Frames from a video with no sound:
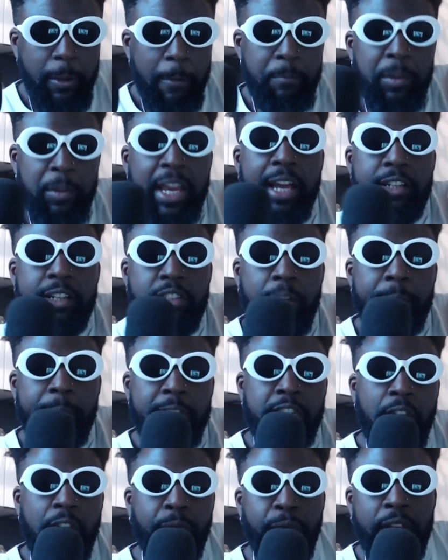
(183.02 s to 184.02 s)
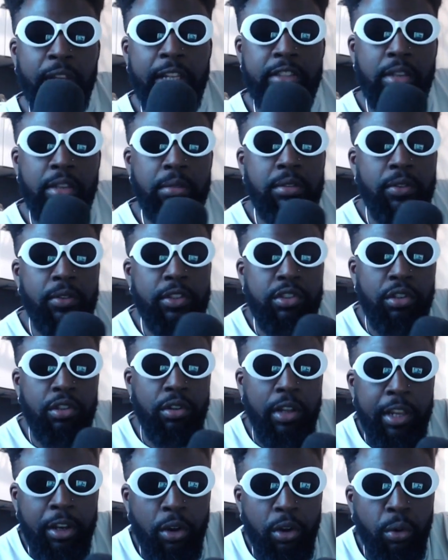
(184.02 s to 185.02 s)
Yeah, as I mentioned, I think in terms of just
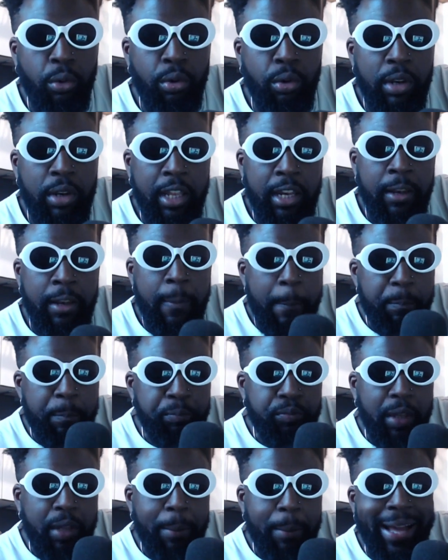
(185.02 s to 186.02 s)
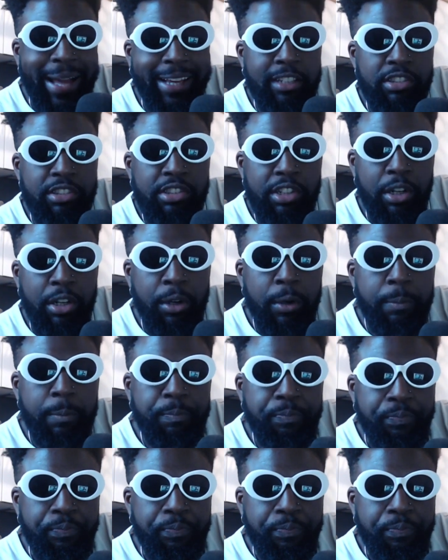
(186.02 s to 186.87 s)
an all-in package deal,